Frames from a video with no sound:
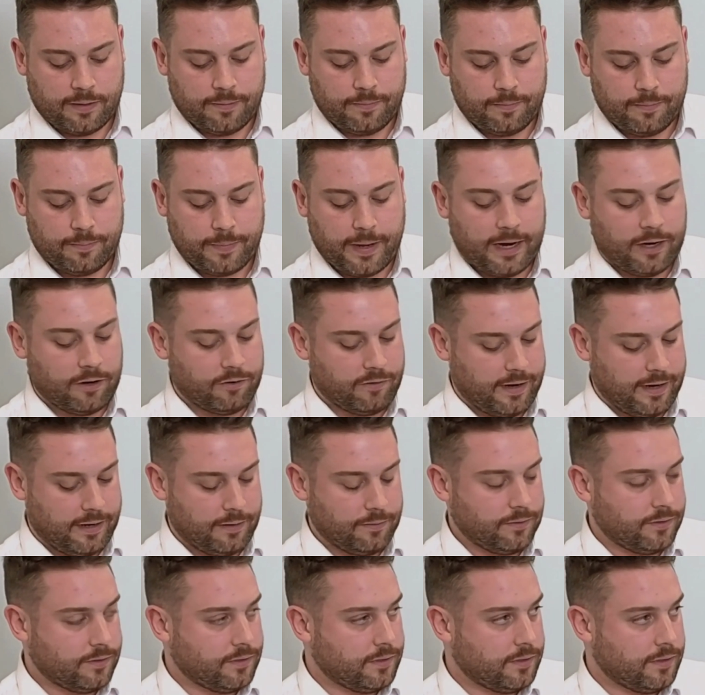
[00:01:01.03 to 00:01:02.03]
some
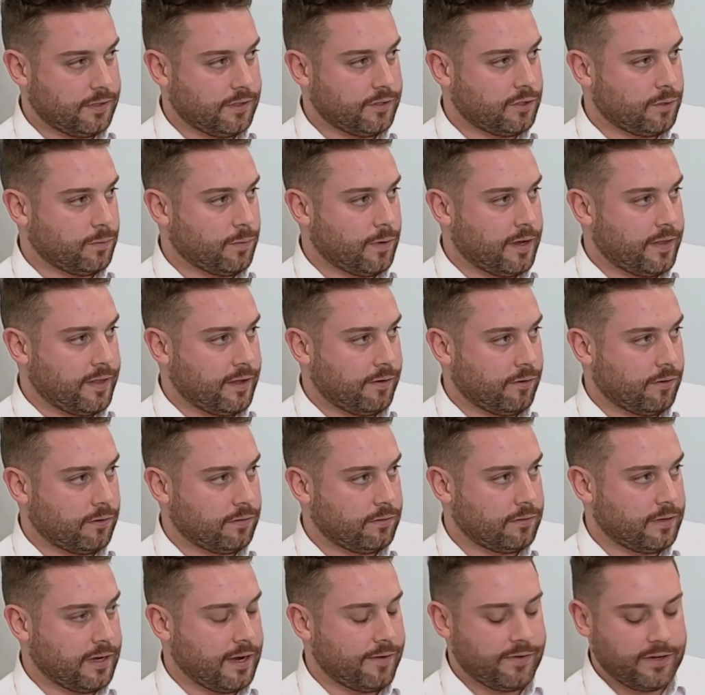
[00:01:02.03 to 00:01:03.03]
background as to why they're
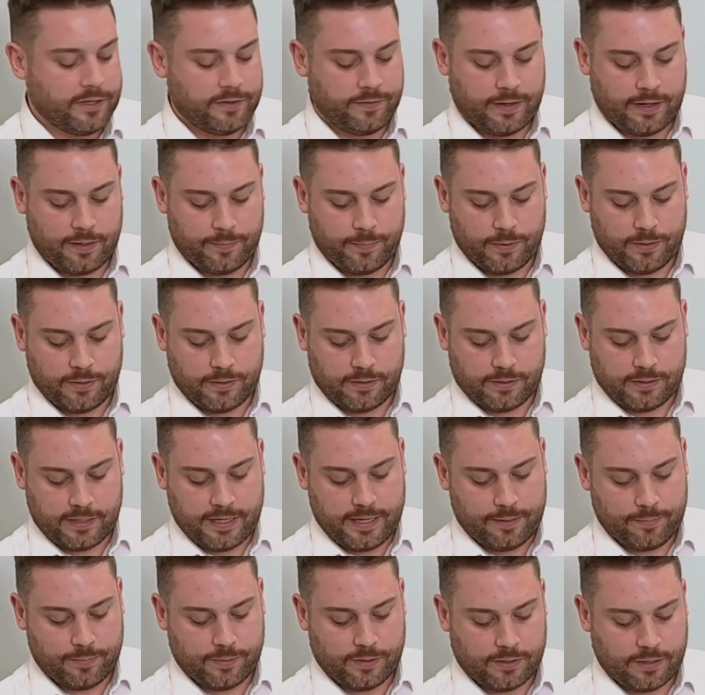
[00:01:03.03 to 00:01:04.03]
on every developer's
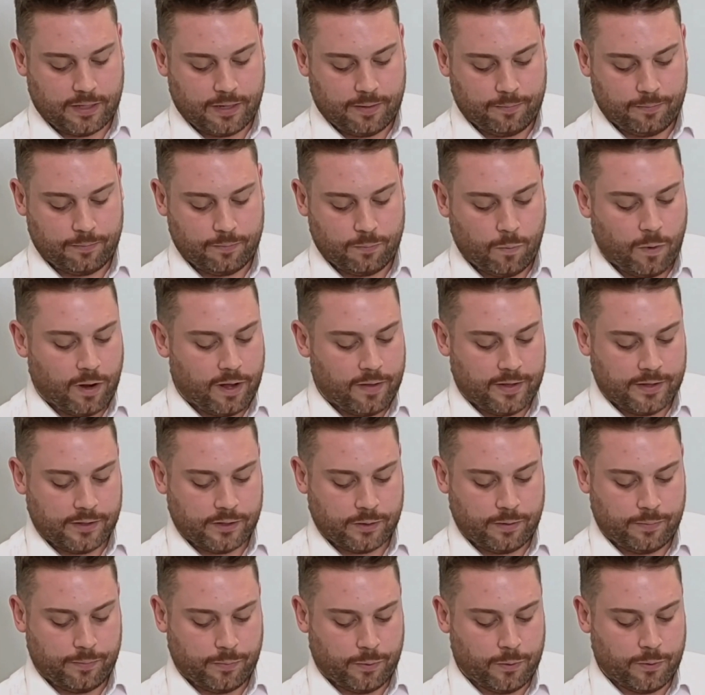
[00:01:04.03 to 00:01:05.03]
lips, why are they
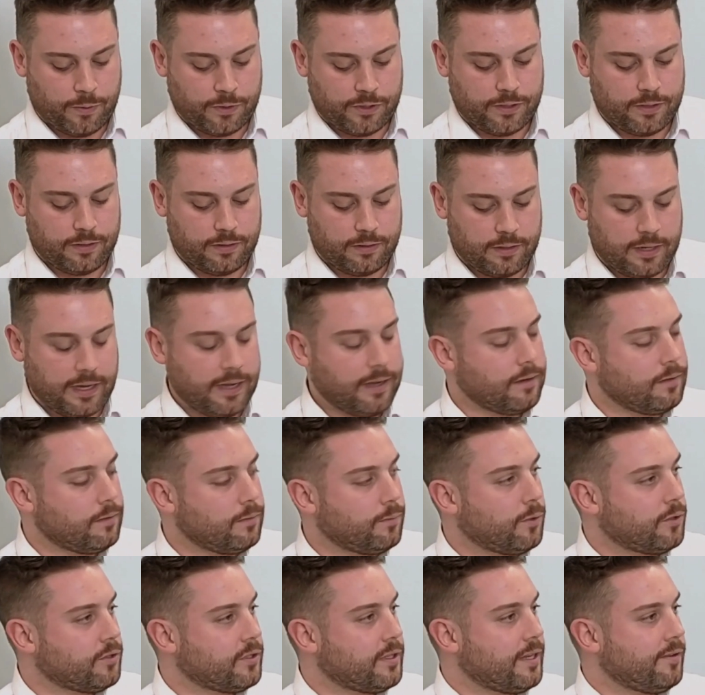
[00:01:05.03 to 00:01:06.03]
so important,
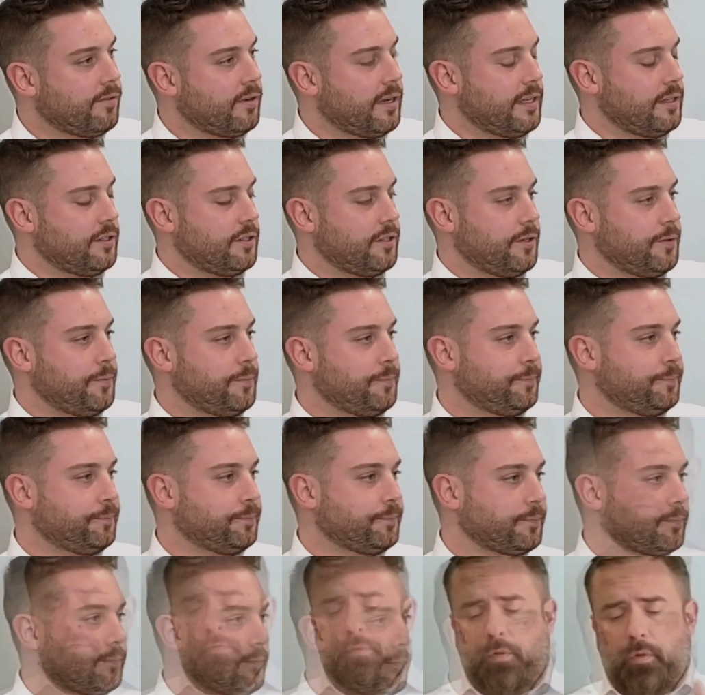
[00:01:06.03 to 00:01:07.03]
and what do they relate to?
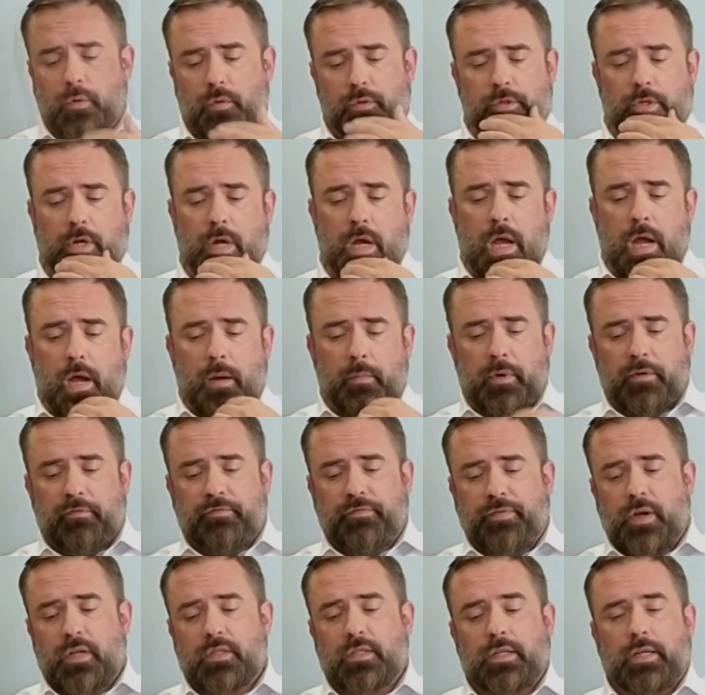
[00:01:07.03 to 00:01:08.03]
Yeah, of course. I mean,
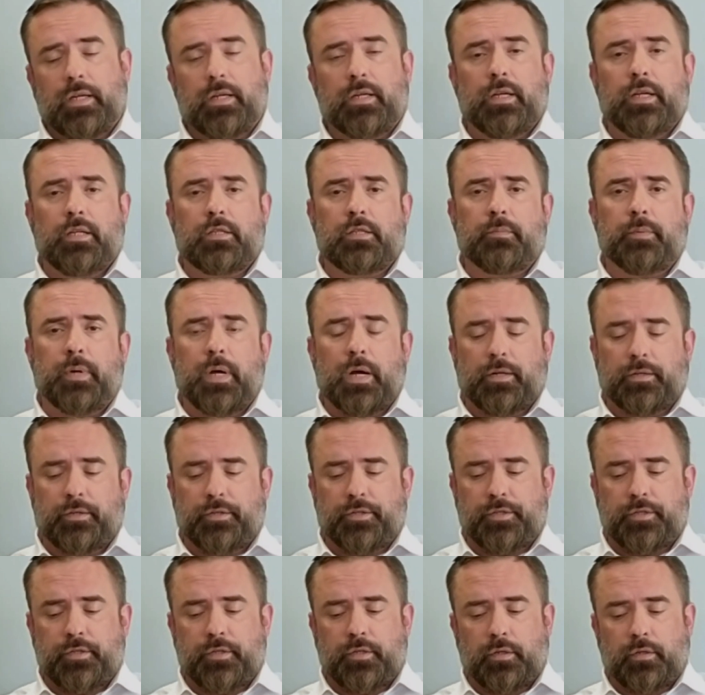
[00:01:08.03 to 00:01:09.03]
firstly, it needs to be
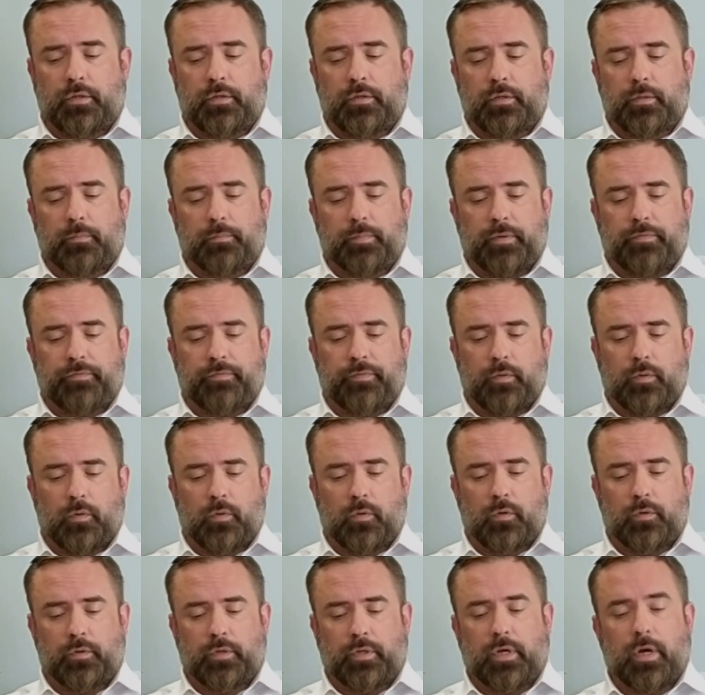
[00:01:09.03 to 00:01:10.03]
understood that
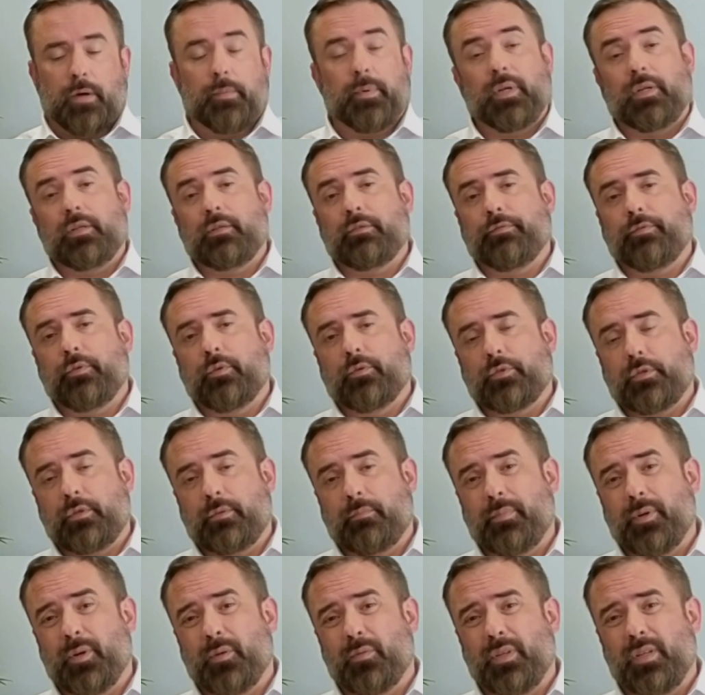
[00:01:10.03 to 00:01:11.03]
before the coming into force of
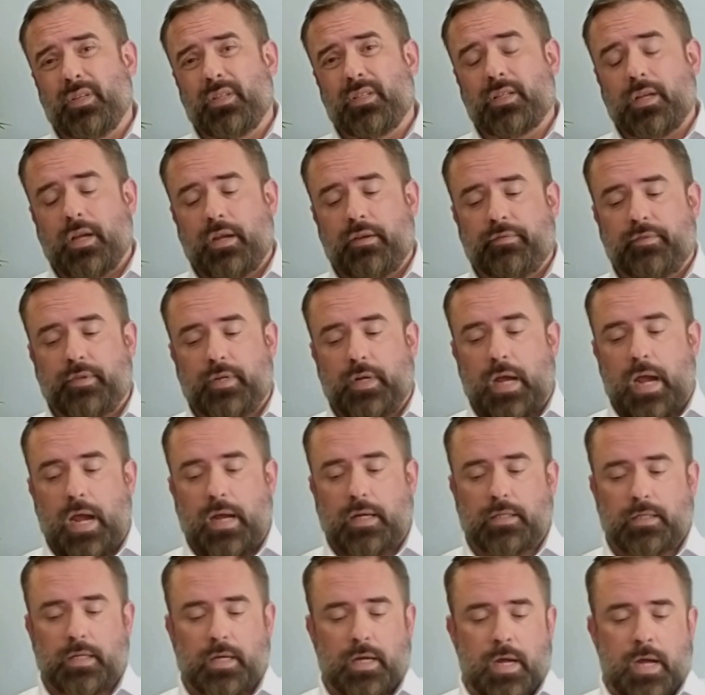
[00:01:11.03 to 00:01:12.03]
the Building Safety
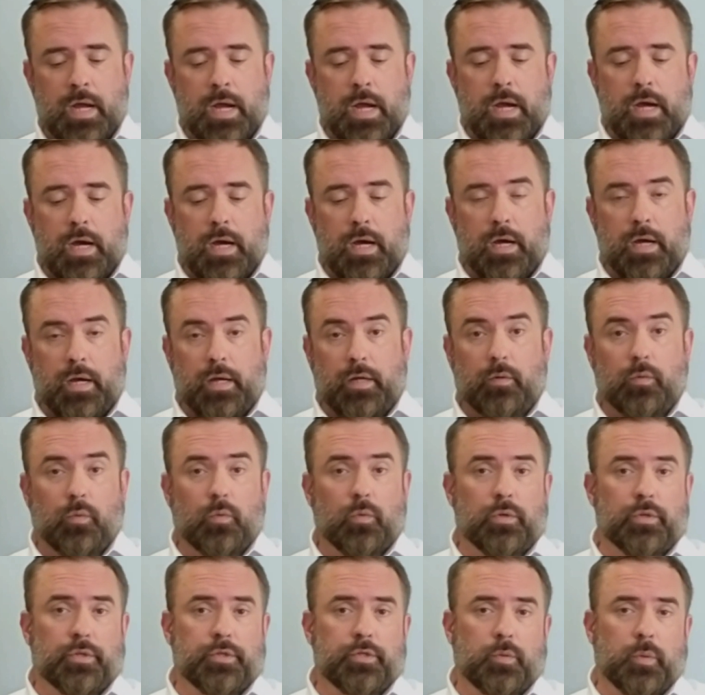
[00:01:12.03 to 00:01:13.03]
Act in
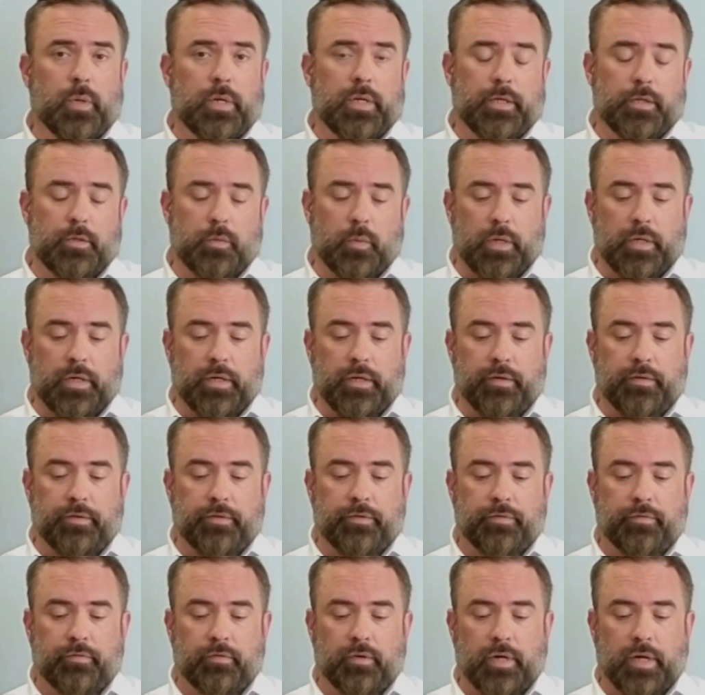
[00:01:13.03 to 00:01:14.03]
August
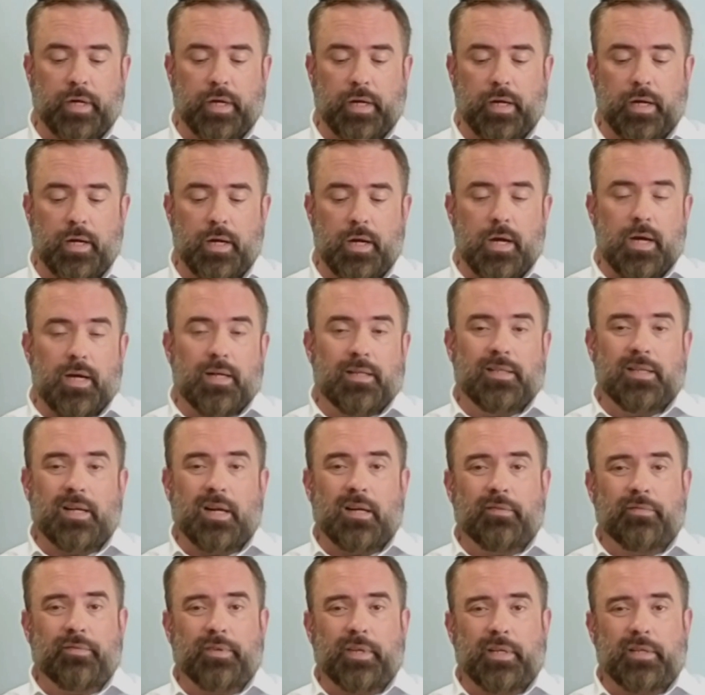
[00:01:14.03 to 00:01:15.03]
2023,
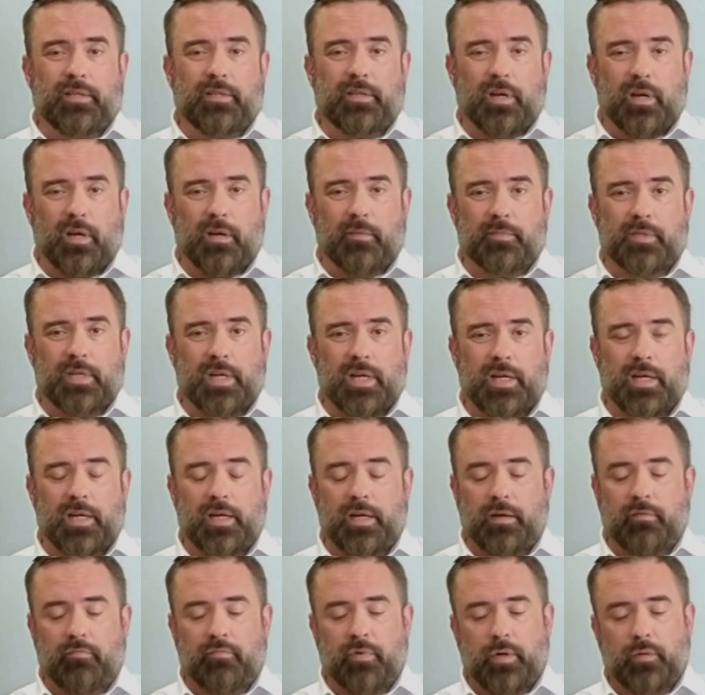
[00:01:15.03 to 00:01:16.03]
none of these terms had
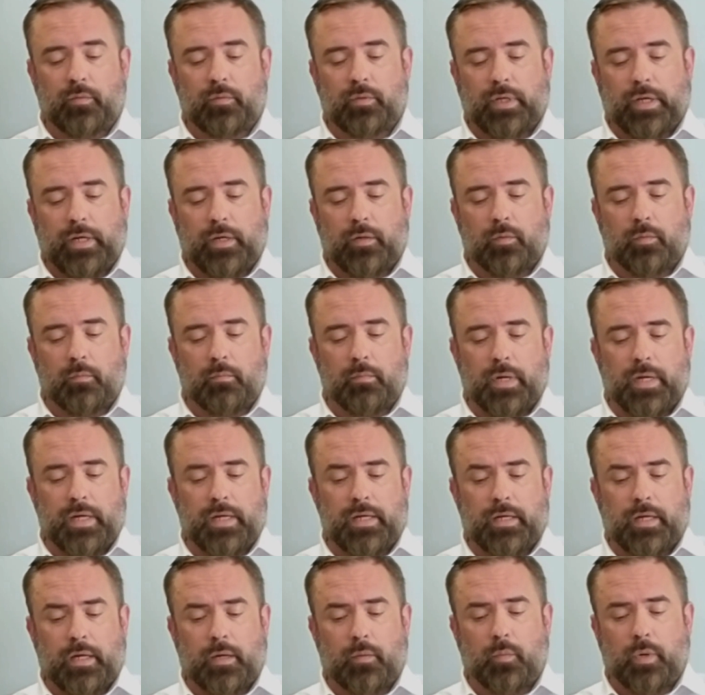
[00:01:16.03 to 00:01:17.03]
any real legal
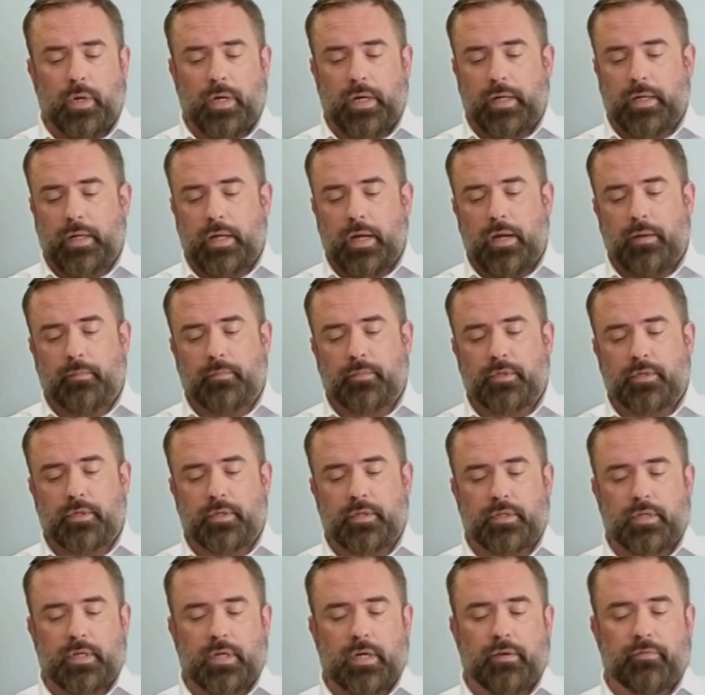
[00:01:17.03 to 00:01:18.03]
meaning when it came to
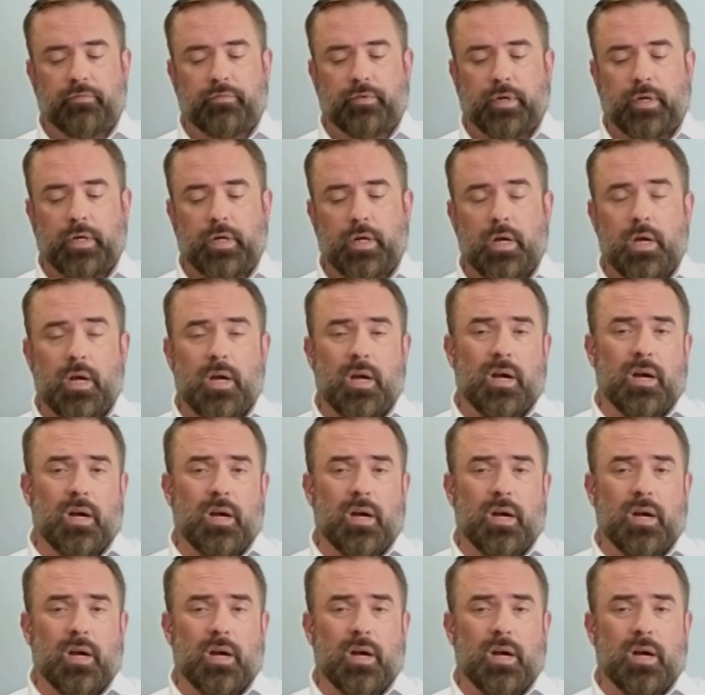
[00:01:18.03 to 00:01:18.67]
the delivery